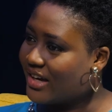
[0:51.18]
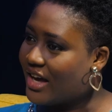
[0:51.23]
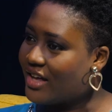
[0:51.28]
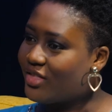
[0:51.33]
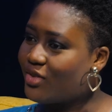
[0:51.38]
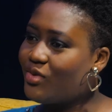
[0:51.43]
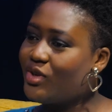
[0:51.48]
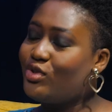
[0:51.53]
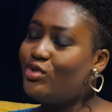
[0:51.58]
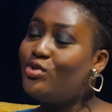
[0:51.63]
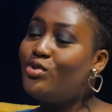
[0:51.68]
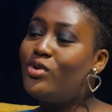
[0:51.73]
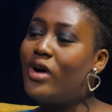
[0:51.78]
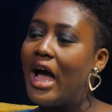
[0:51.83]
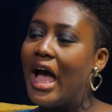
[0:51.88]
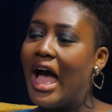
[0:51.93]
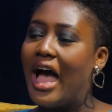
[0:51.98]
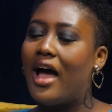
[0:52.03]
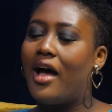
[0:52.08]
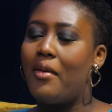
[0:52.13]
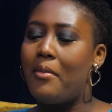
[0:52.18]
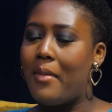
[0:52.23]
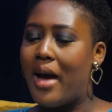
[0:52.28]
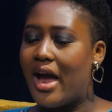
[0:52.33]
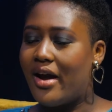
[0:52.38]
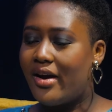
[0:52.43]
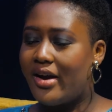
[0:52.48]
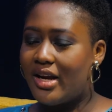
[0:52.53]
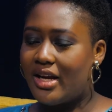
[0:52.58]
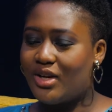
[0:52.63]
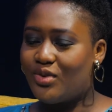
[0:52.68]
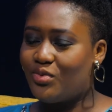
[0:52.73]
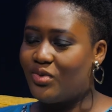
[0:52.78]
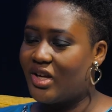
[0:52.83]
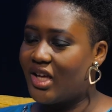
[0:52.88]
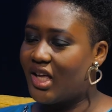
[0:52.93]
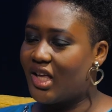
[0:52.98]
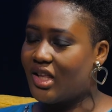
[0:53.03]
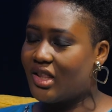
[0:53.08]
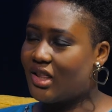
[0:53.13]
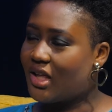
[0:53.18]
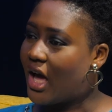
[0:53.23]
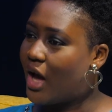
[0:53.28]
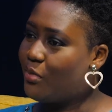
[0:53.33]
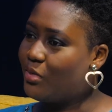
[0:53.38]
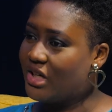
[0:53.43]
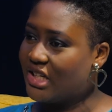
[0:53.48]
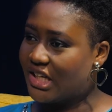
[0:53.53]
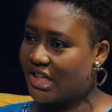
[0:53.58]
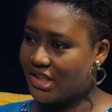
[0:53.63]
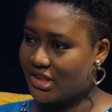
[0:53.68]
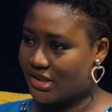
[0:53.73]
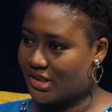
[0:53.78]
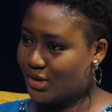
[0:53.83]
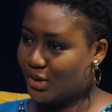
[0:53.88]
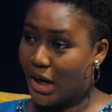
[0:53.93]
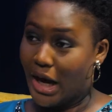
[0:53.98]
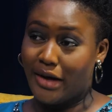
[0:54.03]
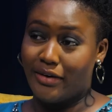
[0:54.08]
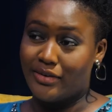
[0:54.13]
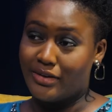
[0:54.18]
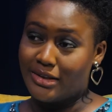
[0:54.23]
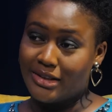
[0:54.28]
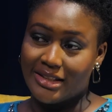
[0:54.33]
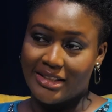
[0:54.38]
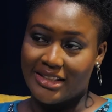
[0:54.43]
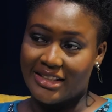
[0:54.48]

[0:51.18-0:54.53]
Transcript: Catherine, you are married with how many kids you have?